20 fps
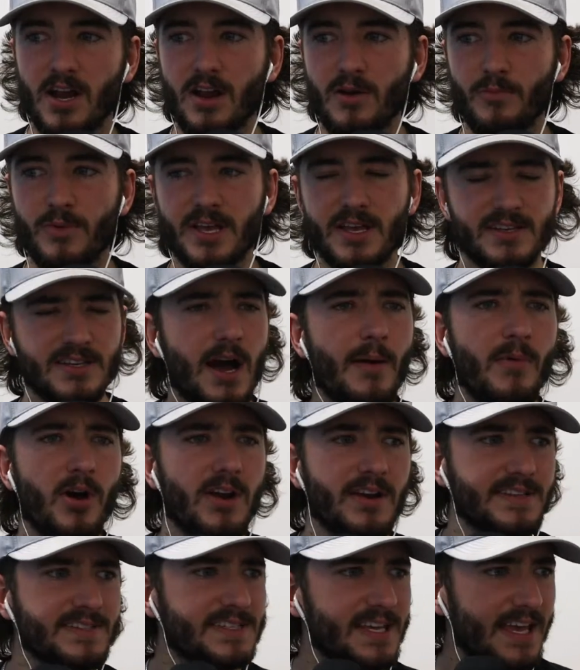we come on
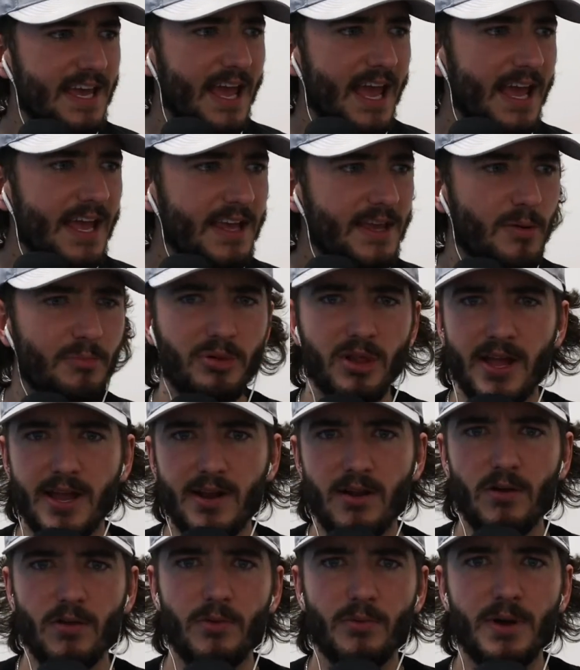and say, hey, you played
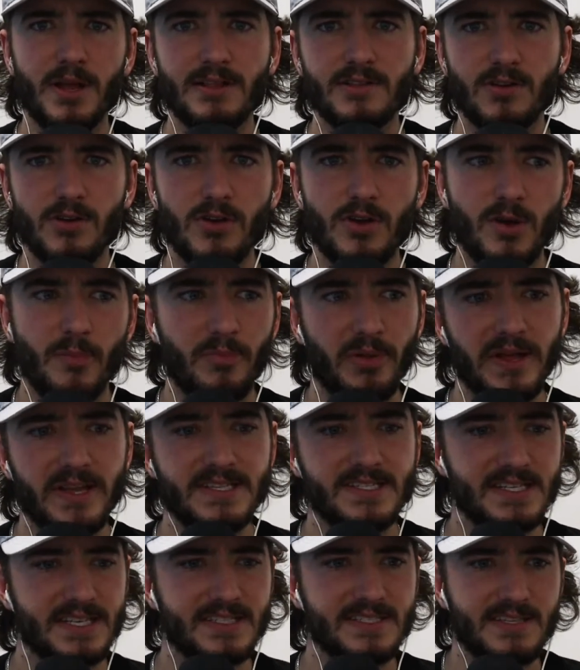all the way through, you played
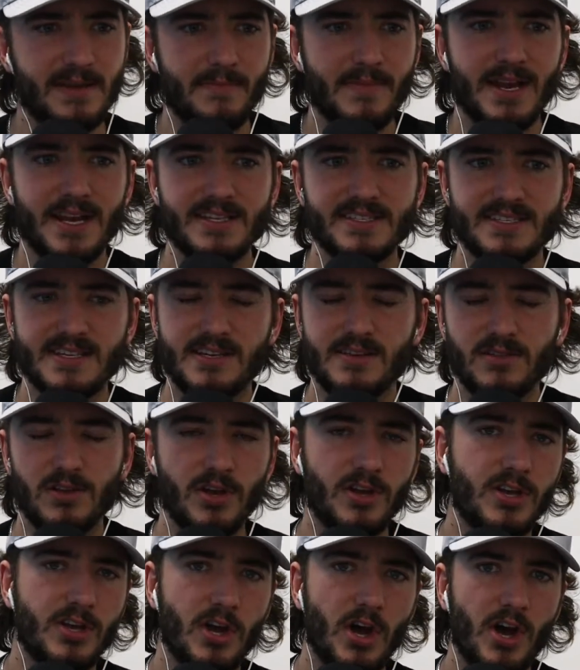60 minutes and you
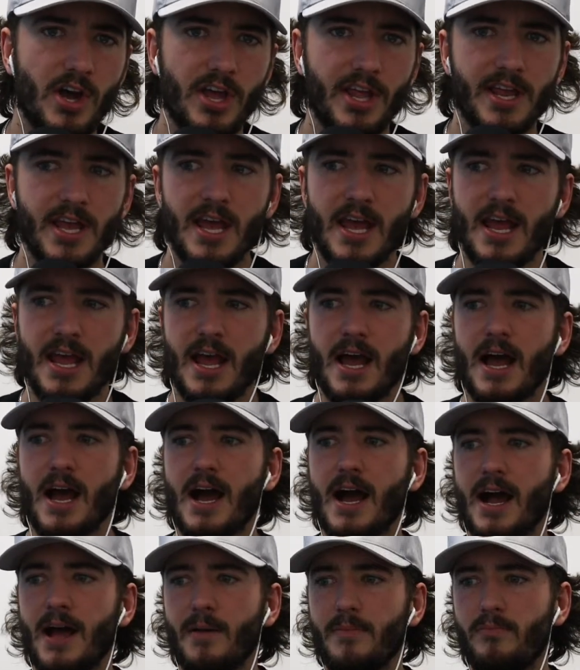look good.
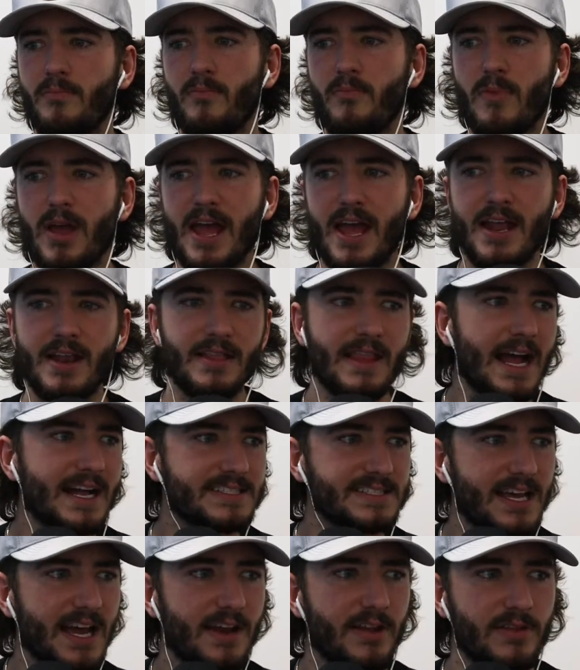And that's
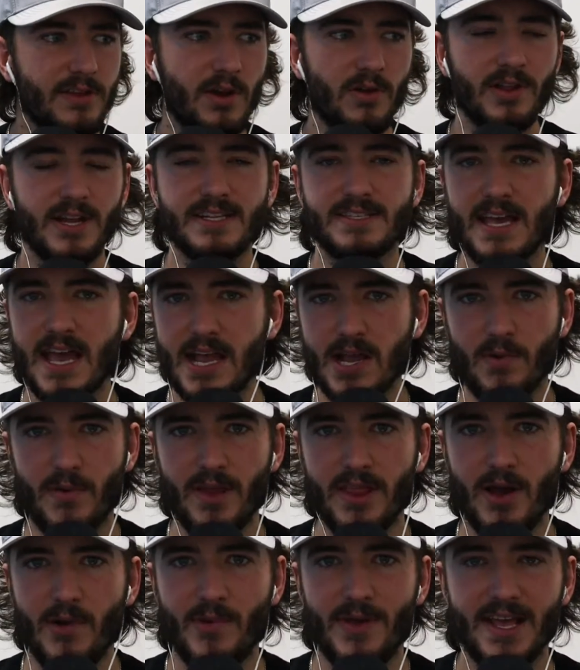kind of the only takeaway
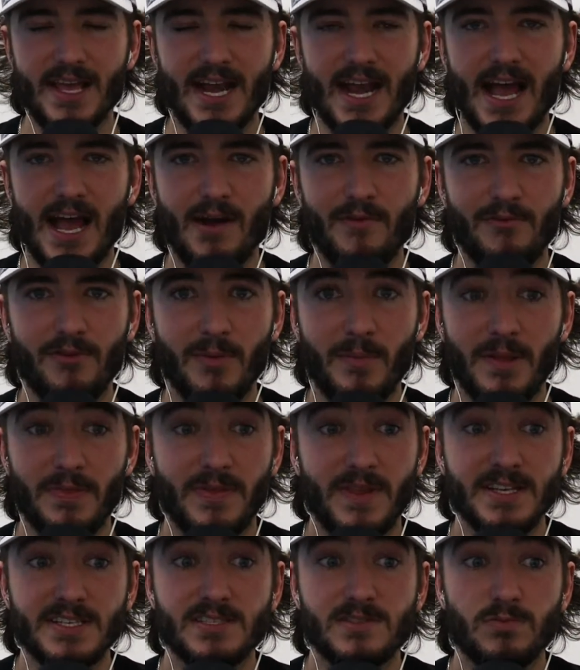that we can have from it.
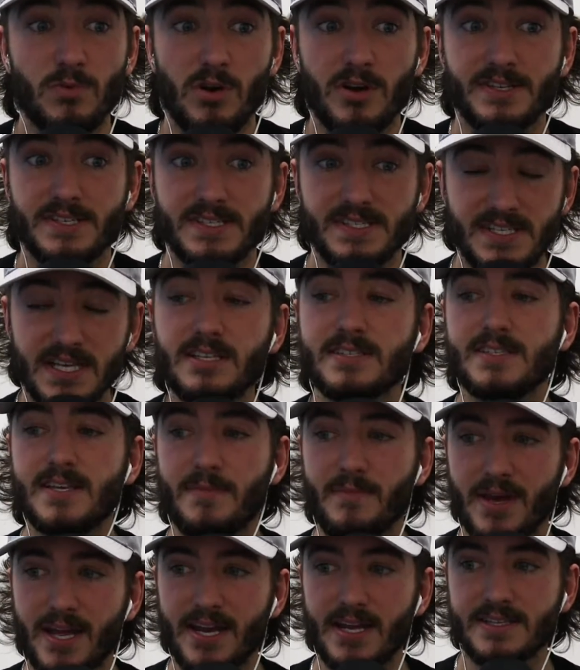This was 60
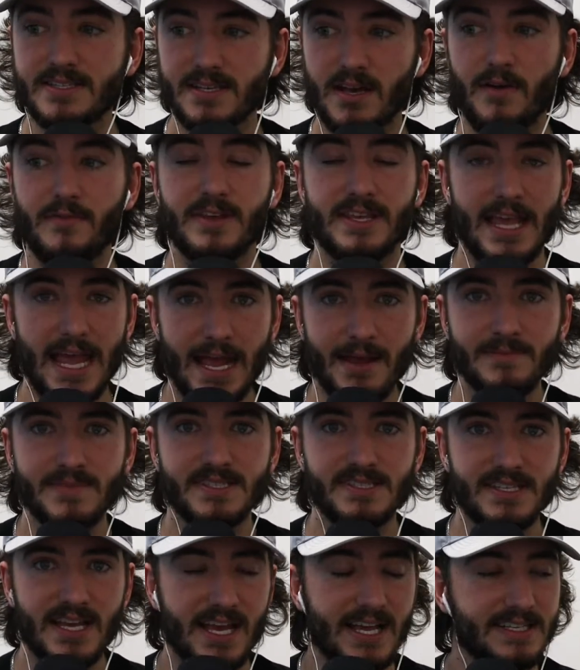minutes of game
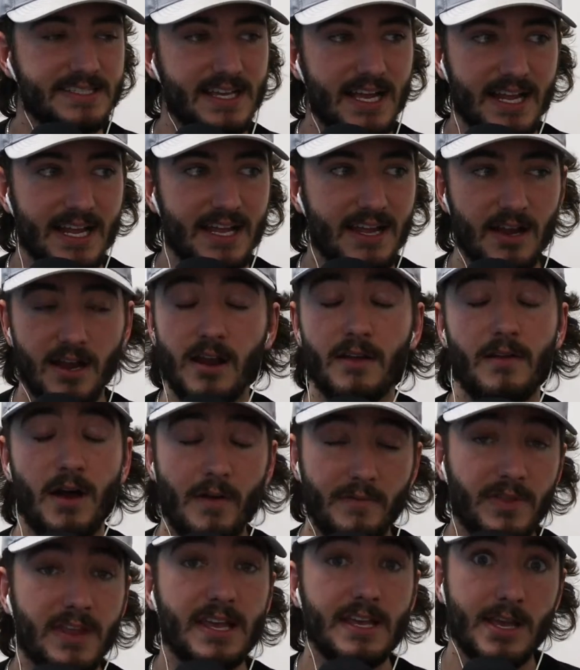6
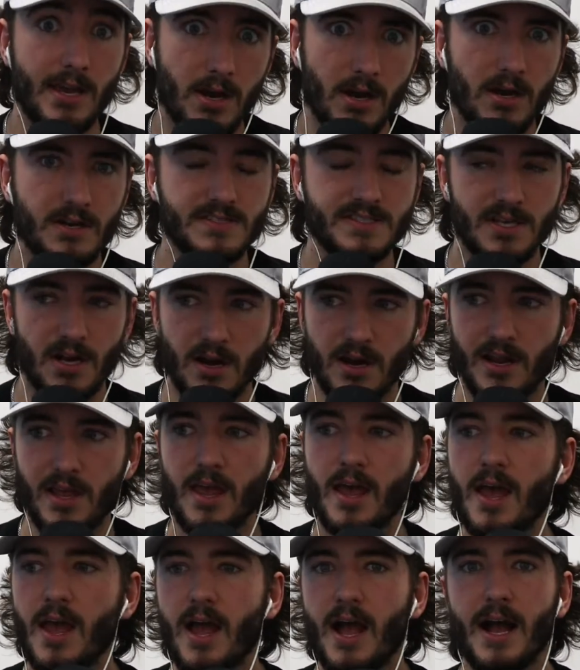of the year,
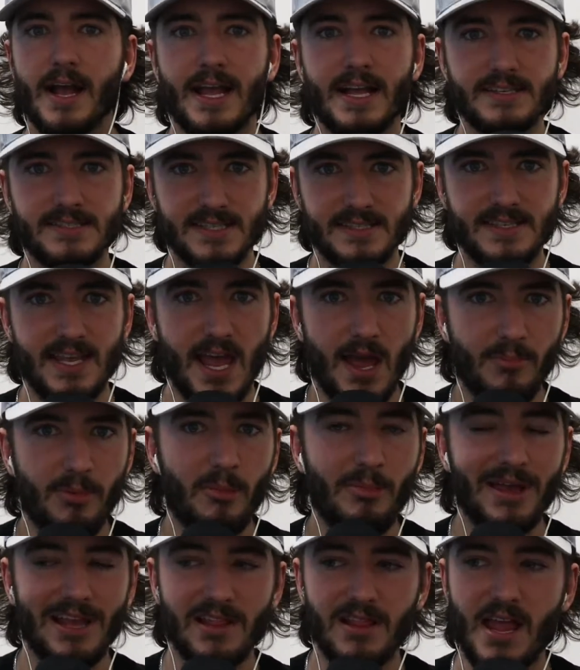against the Tampa
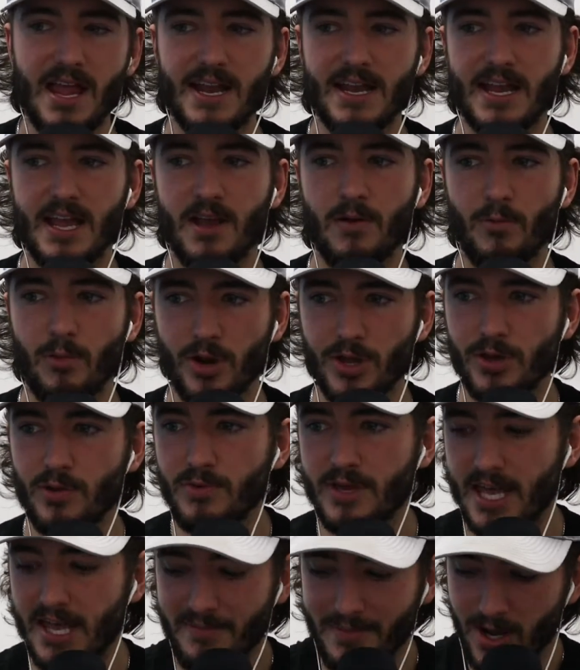Bay Lightning, where you
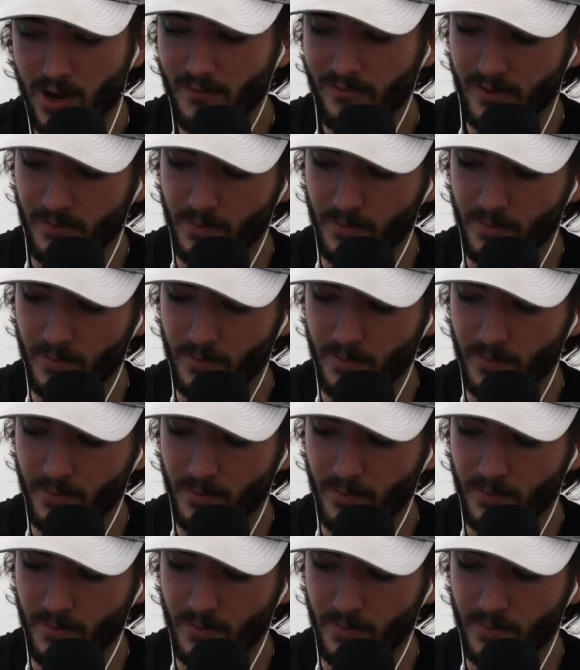came out from the